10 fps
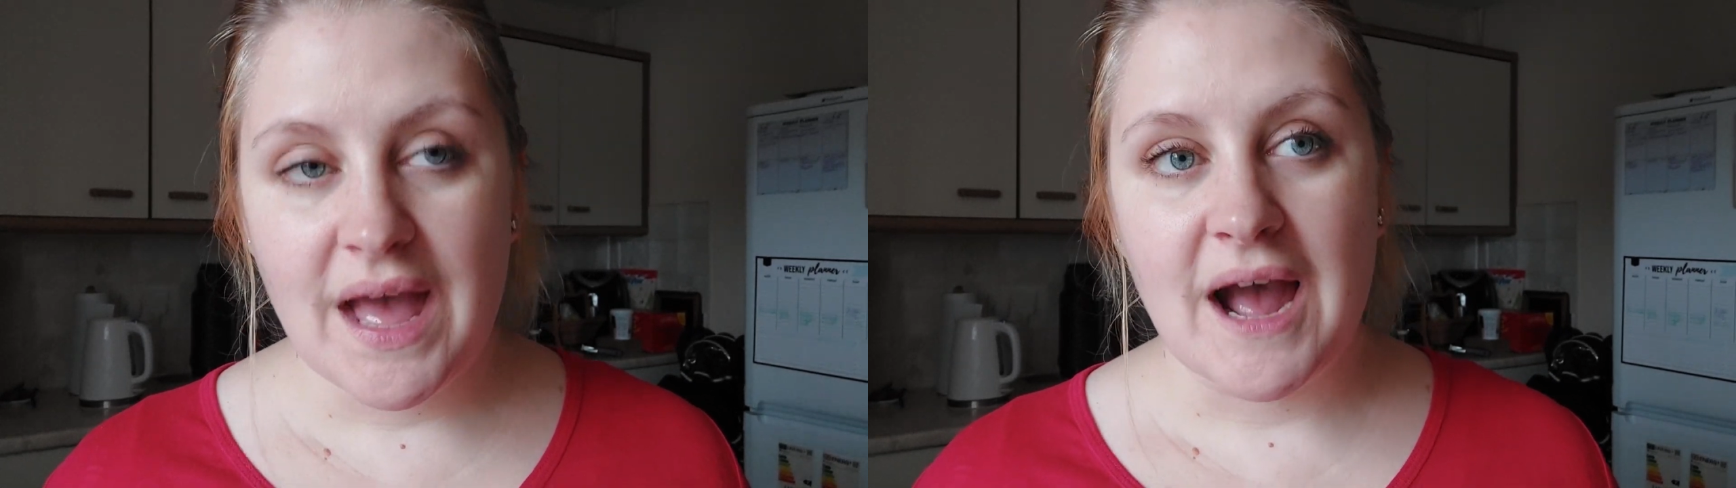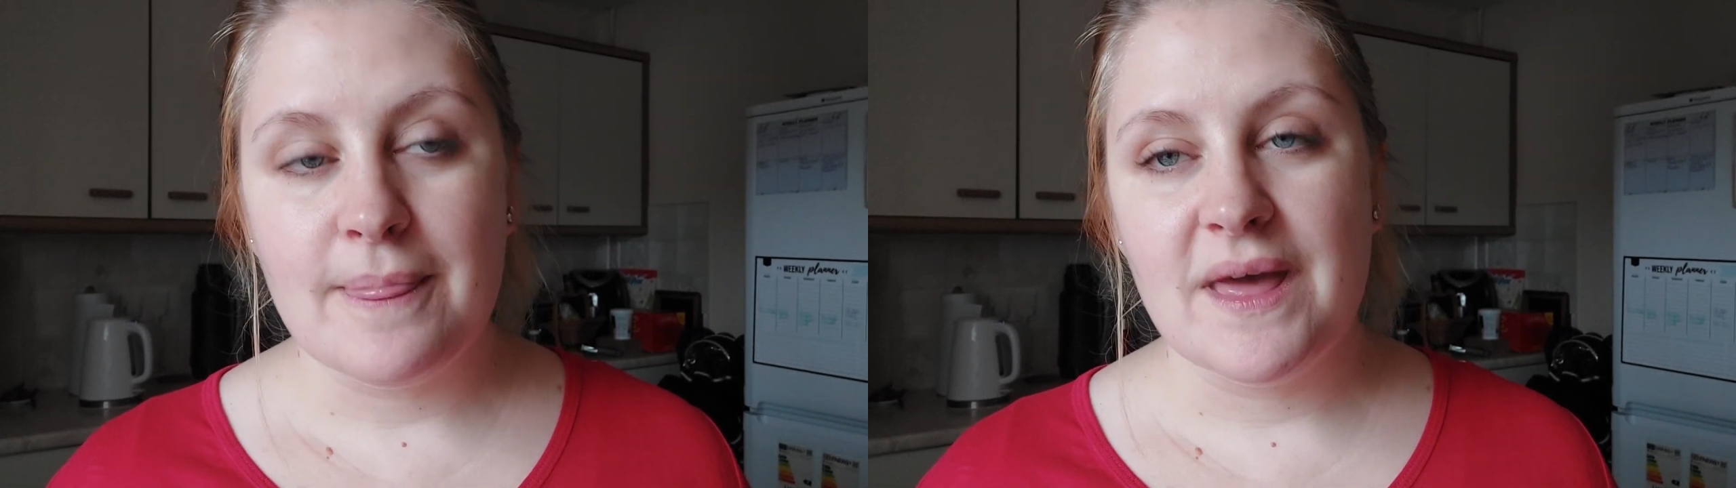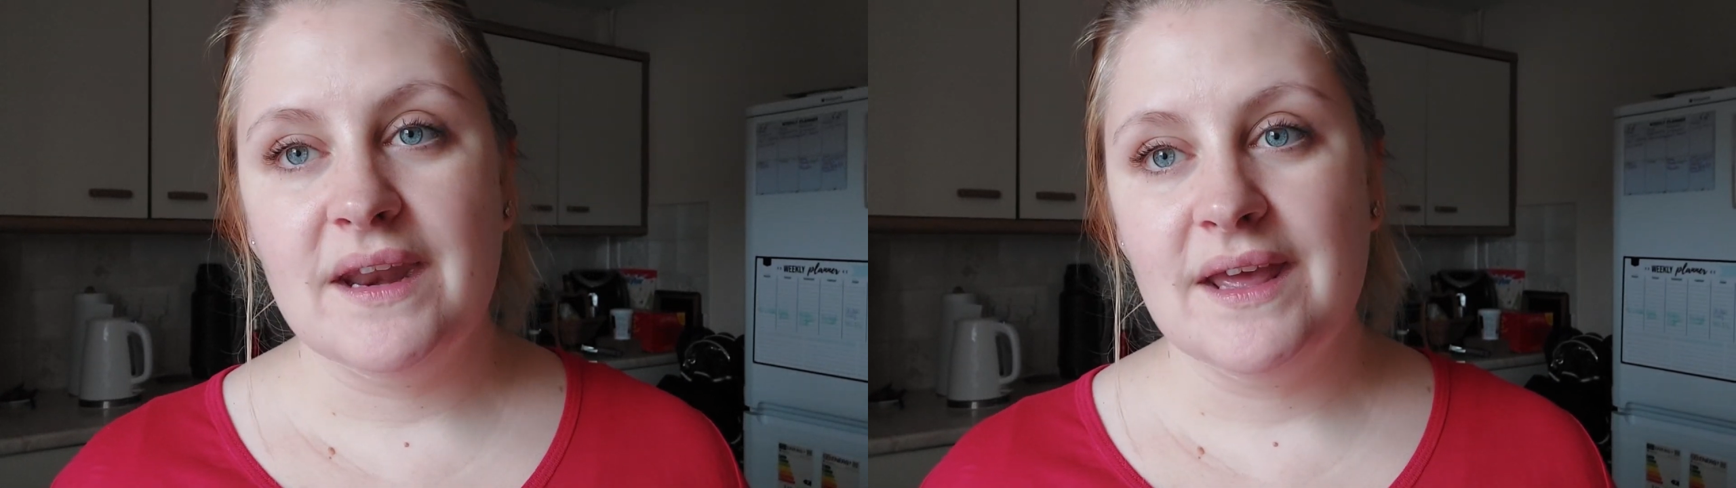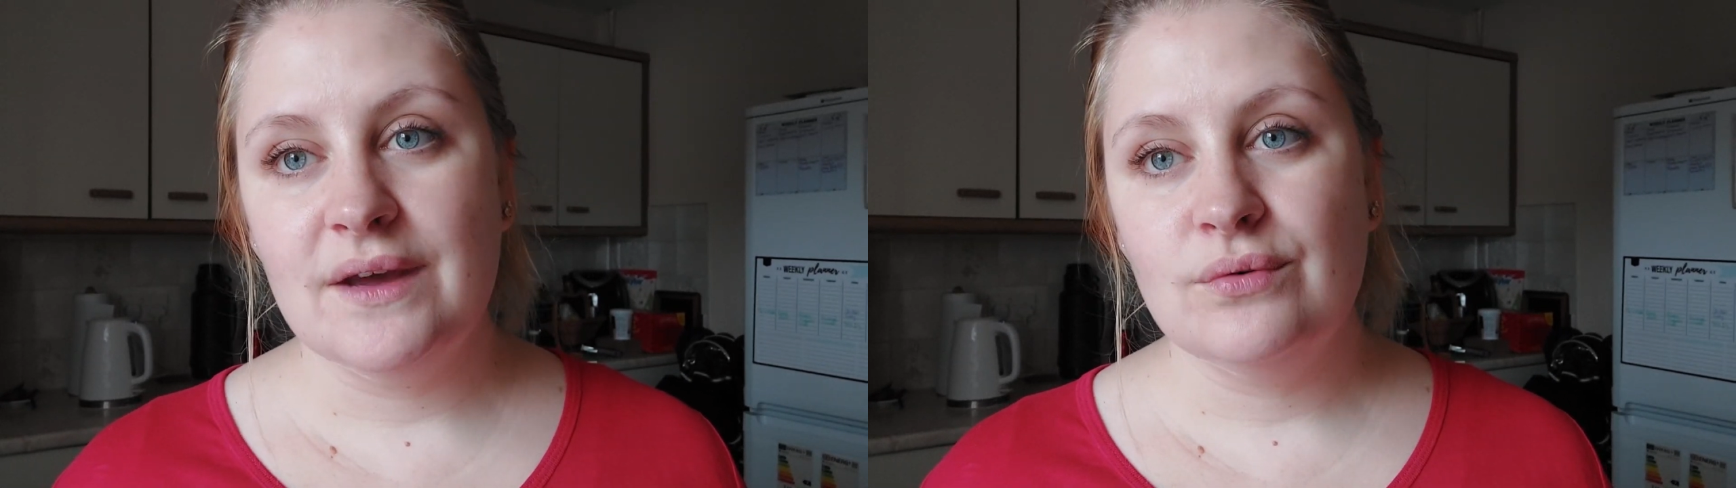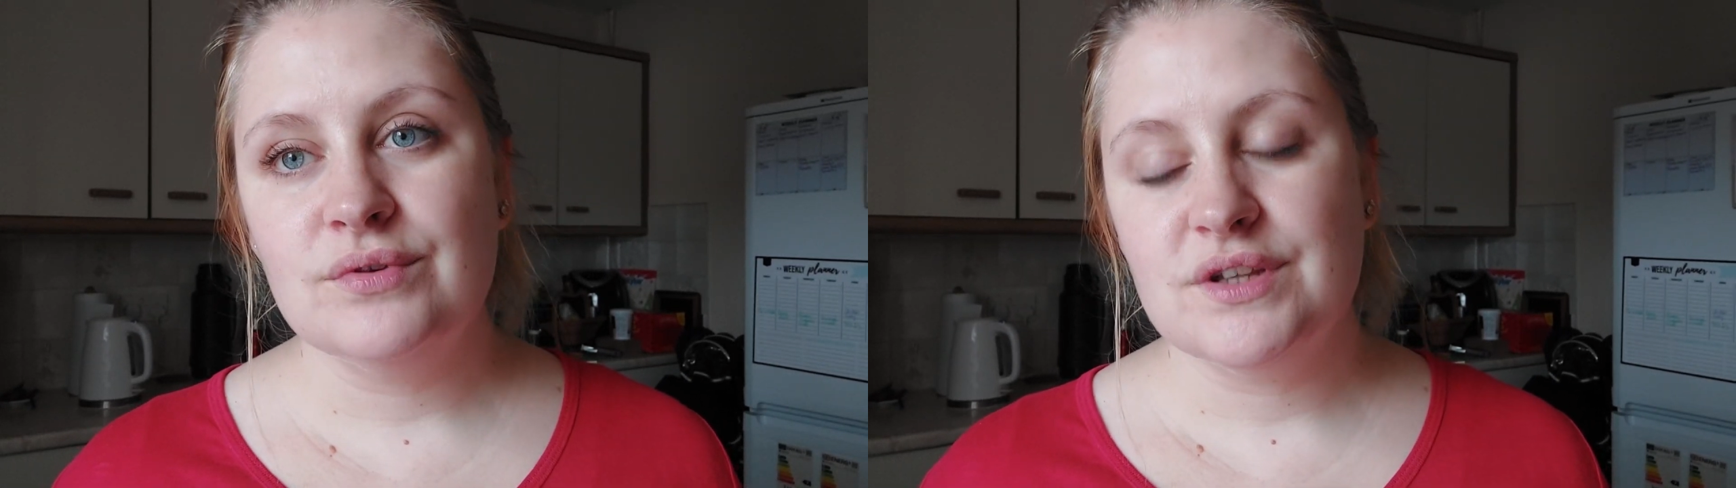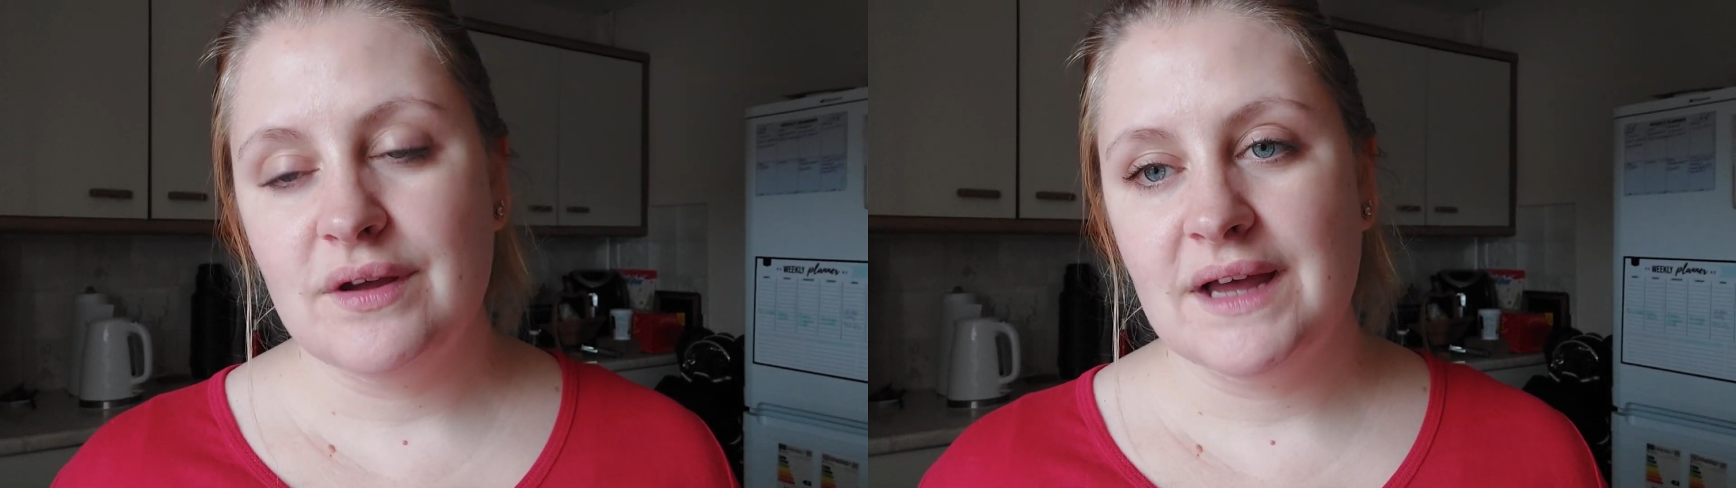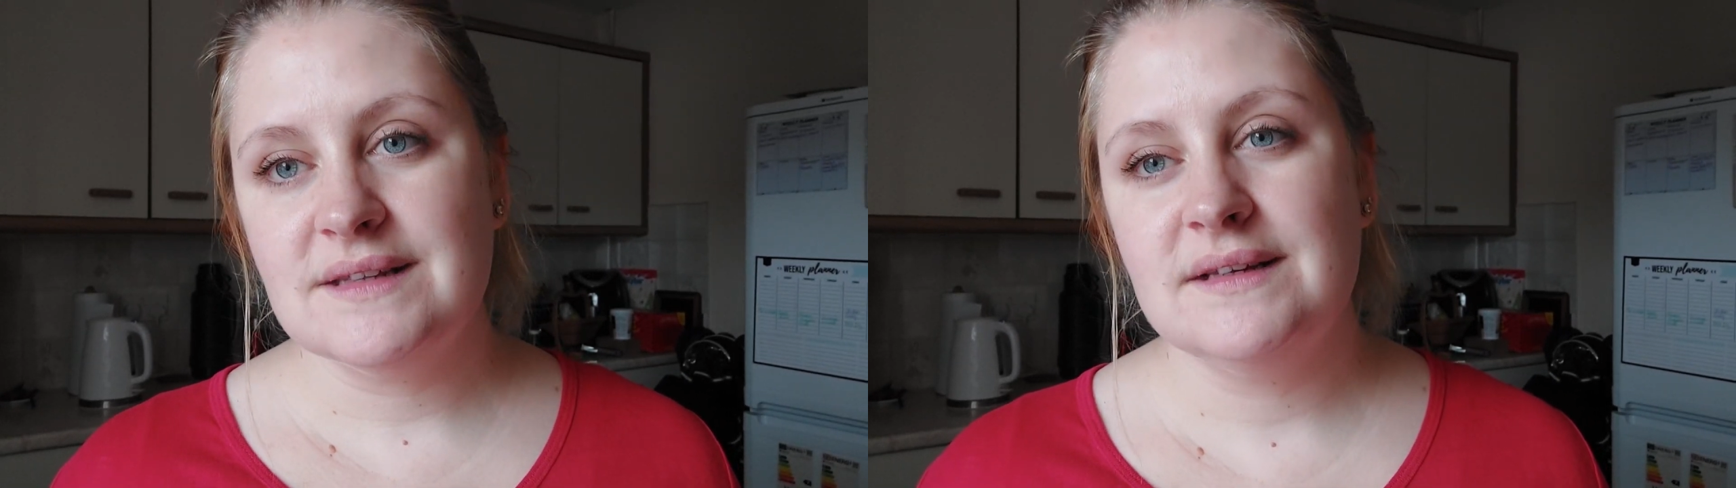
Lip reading: And then it also has